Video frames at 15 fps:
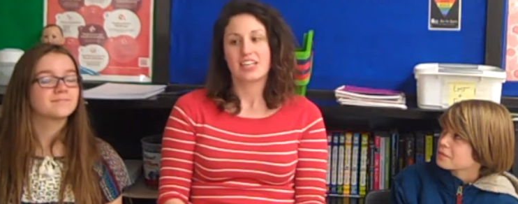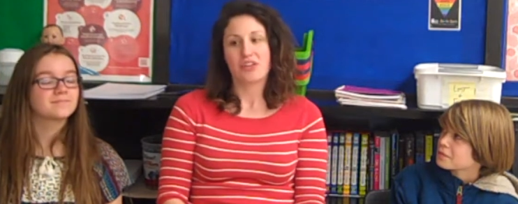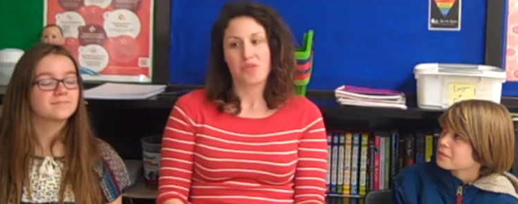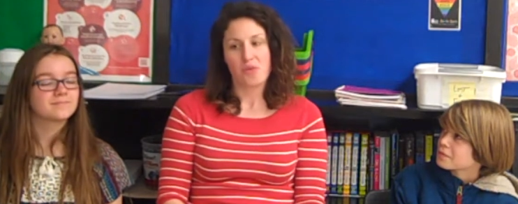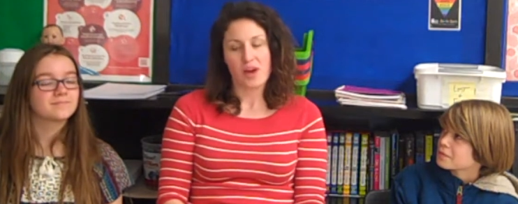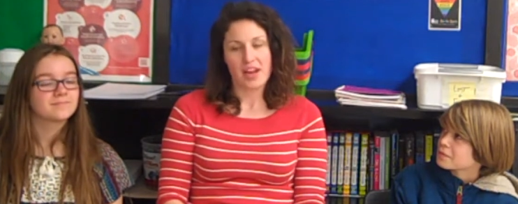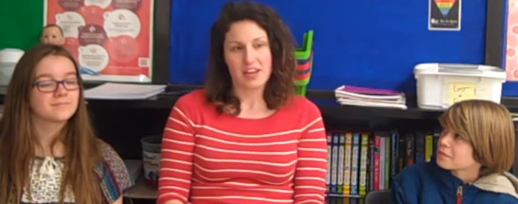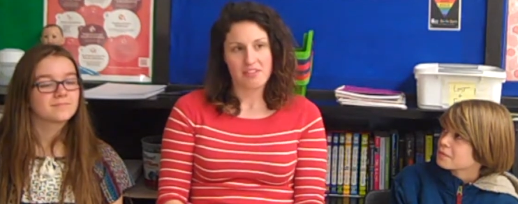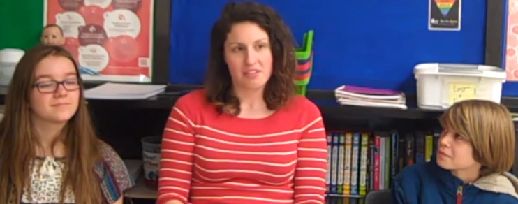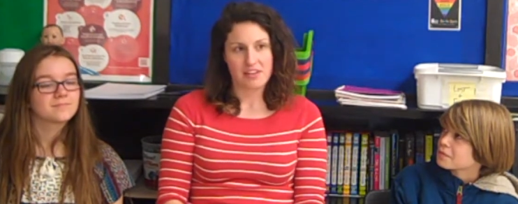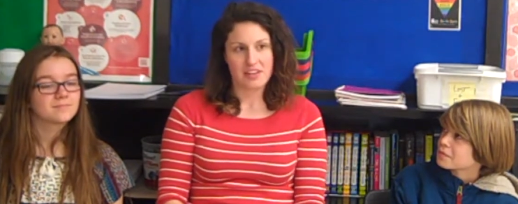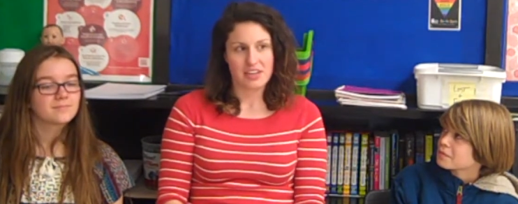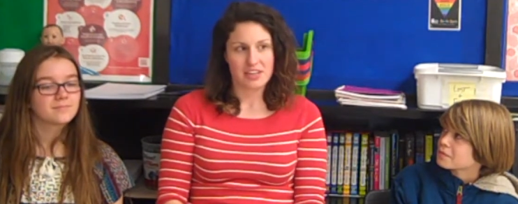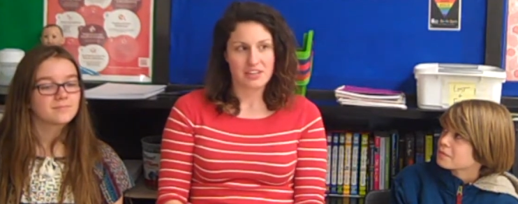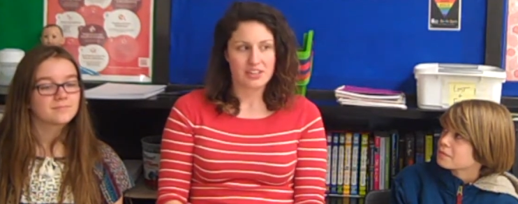Speaker 1: Quite
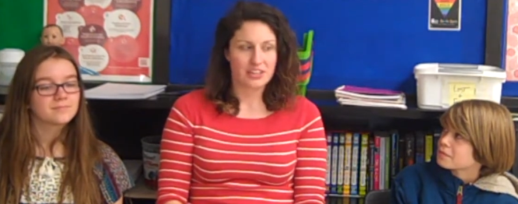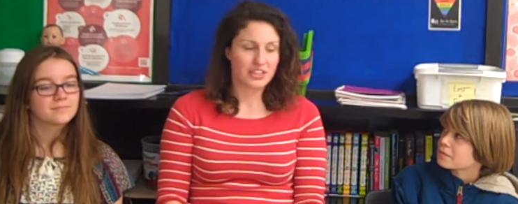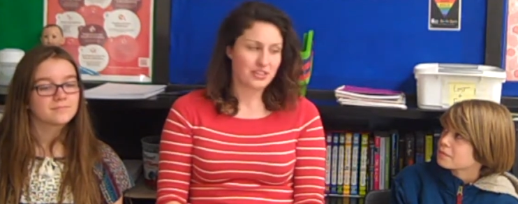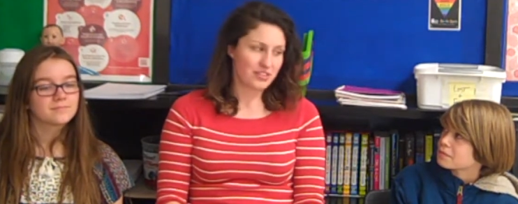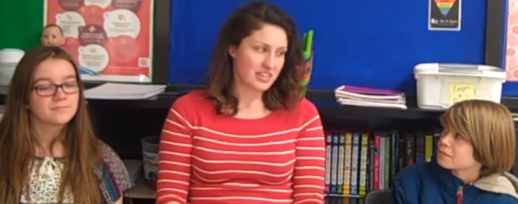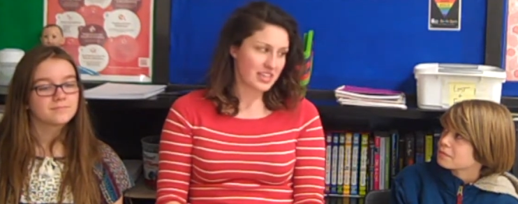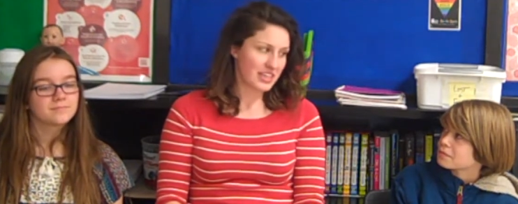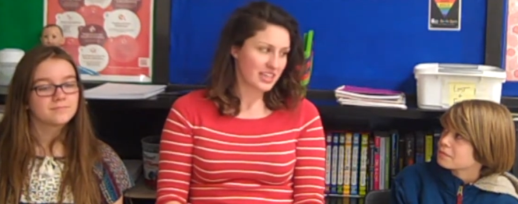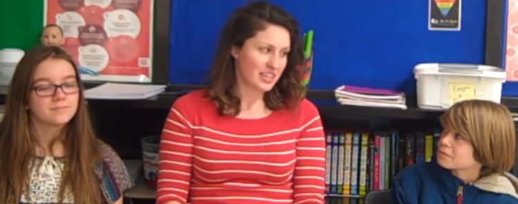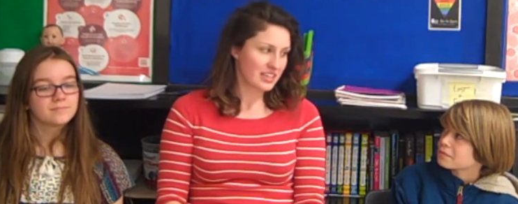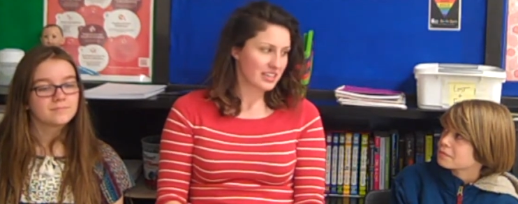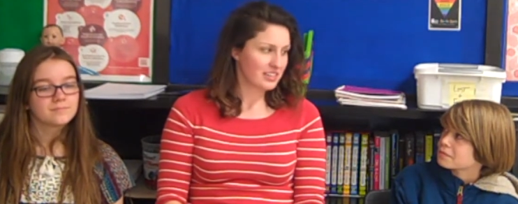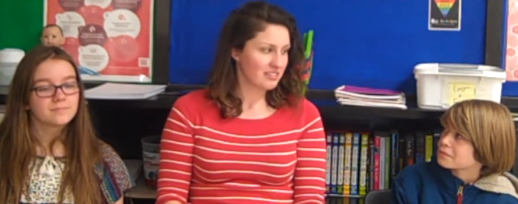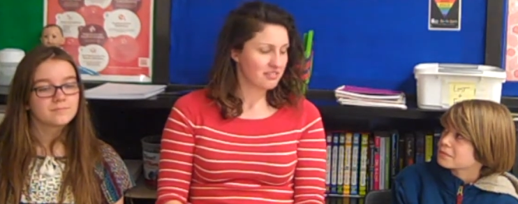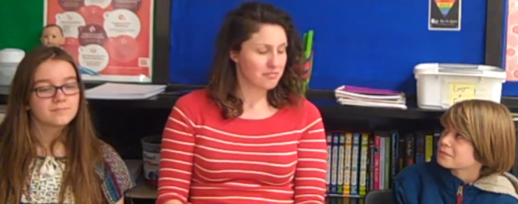
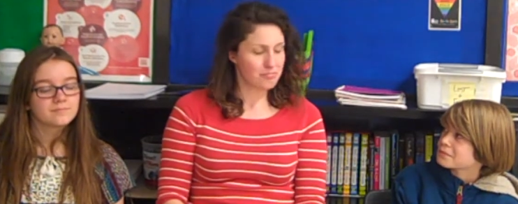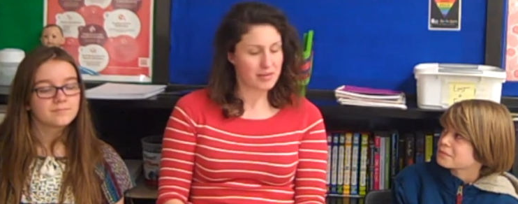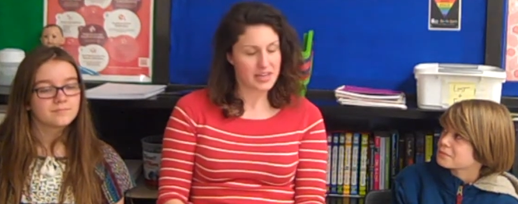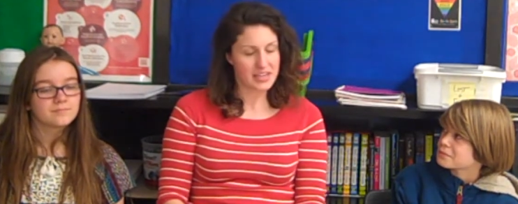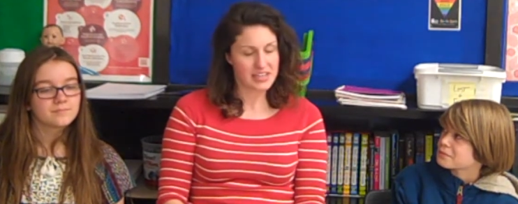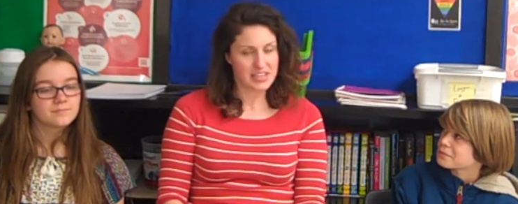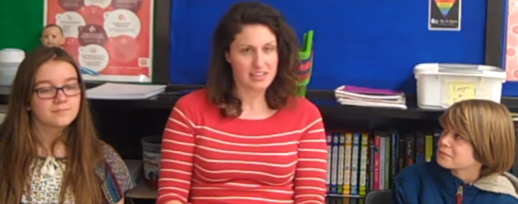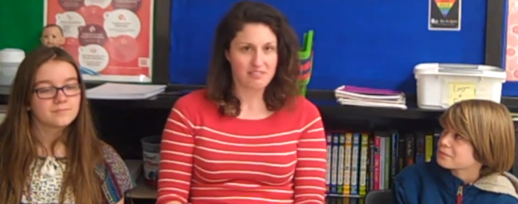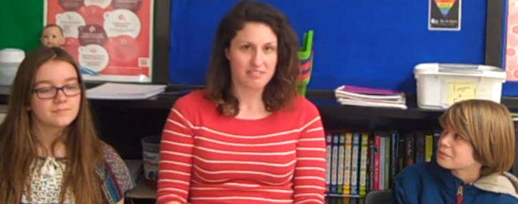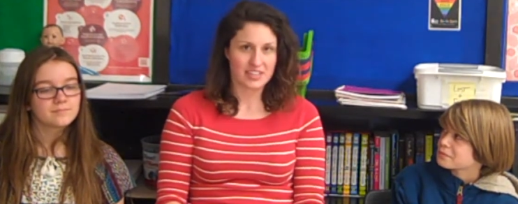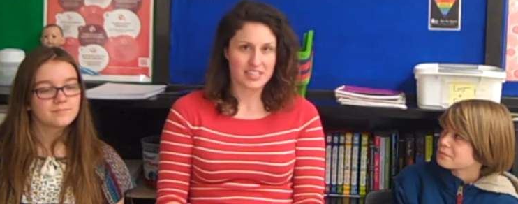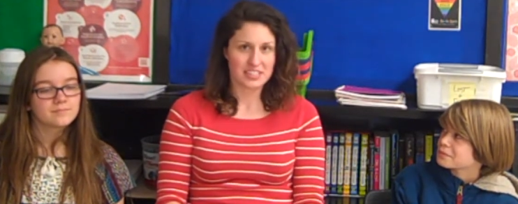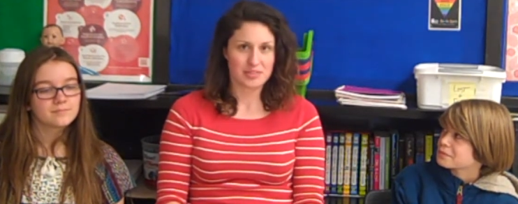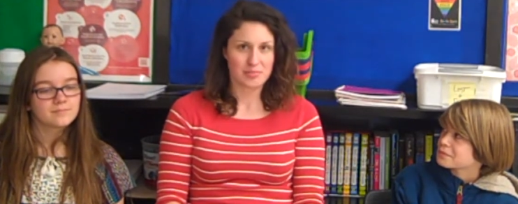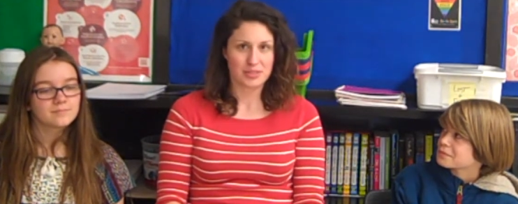unique, bendy,
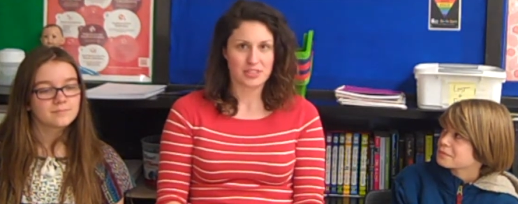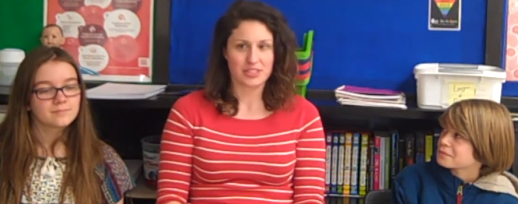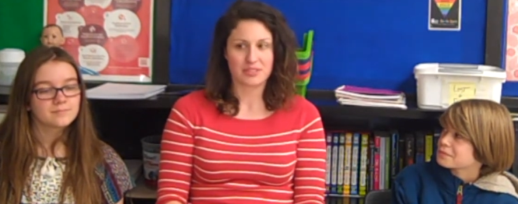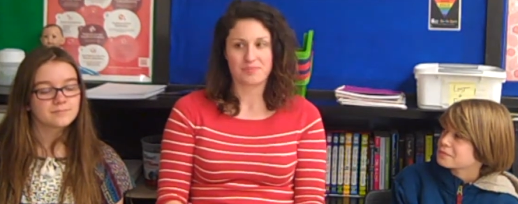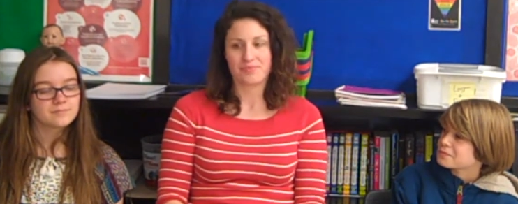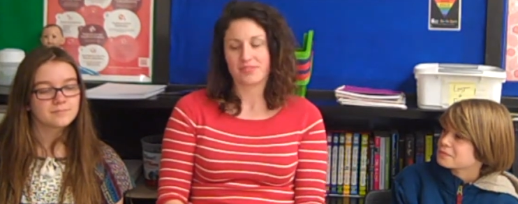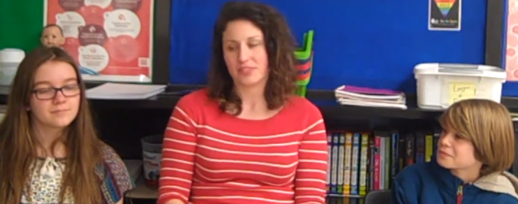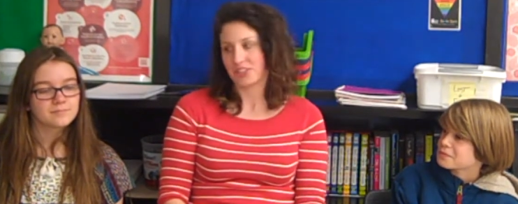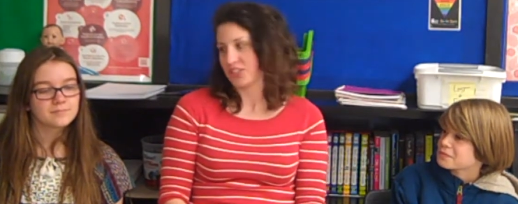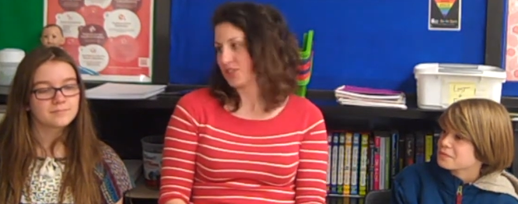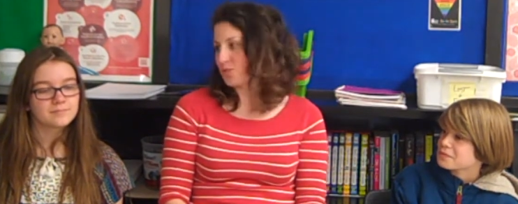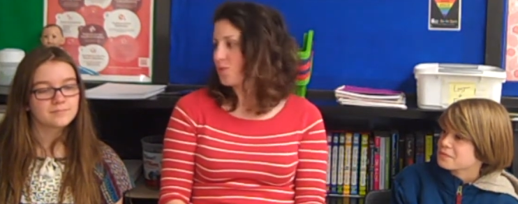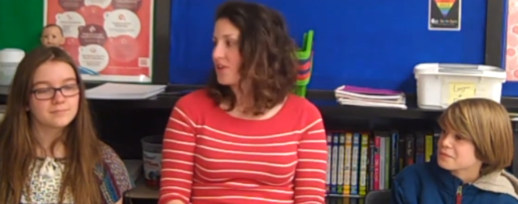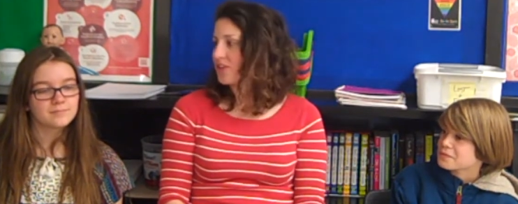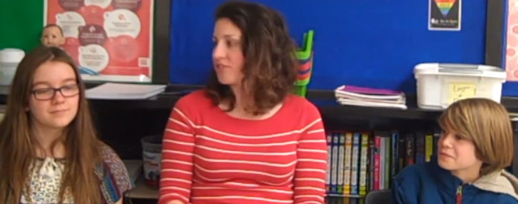flexible, just
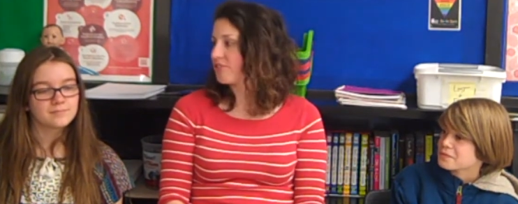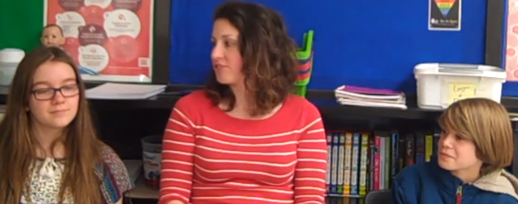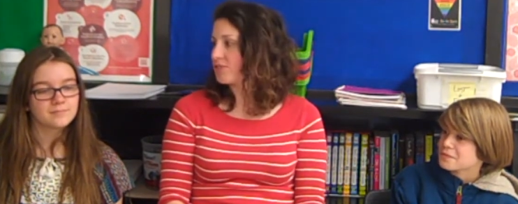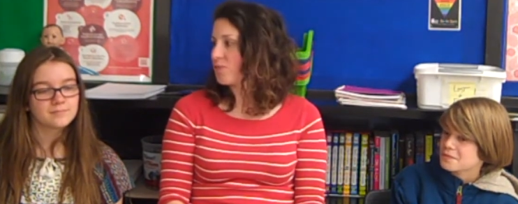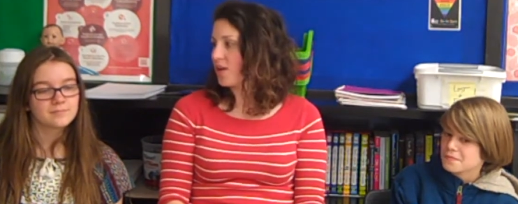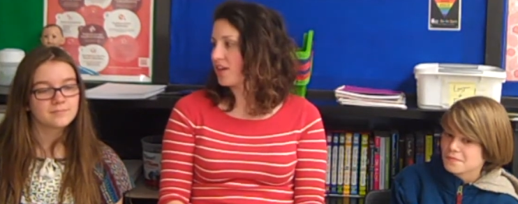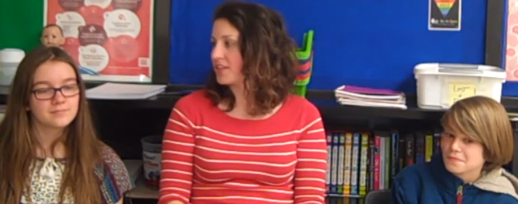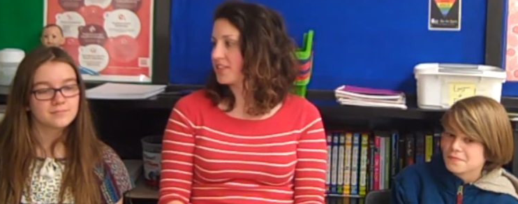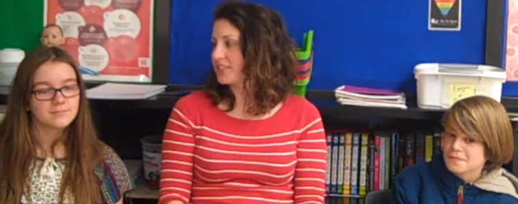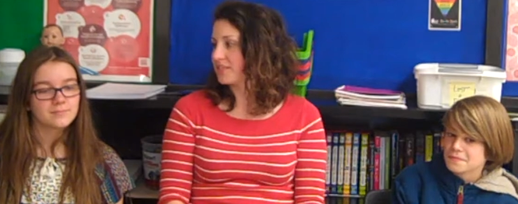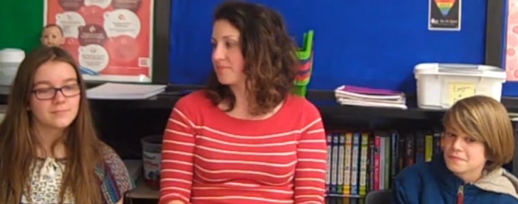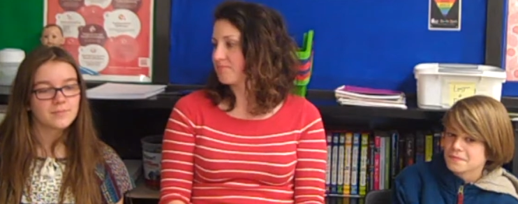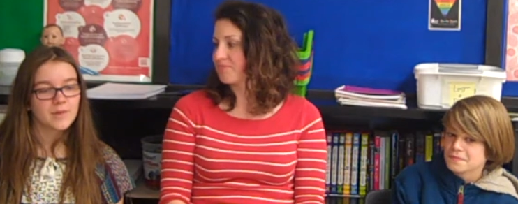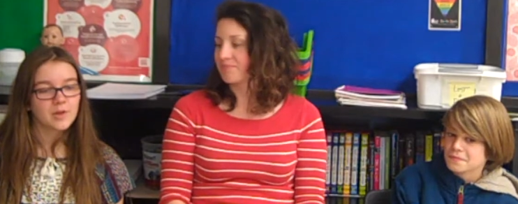wonderful wand.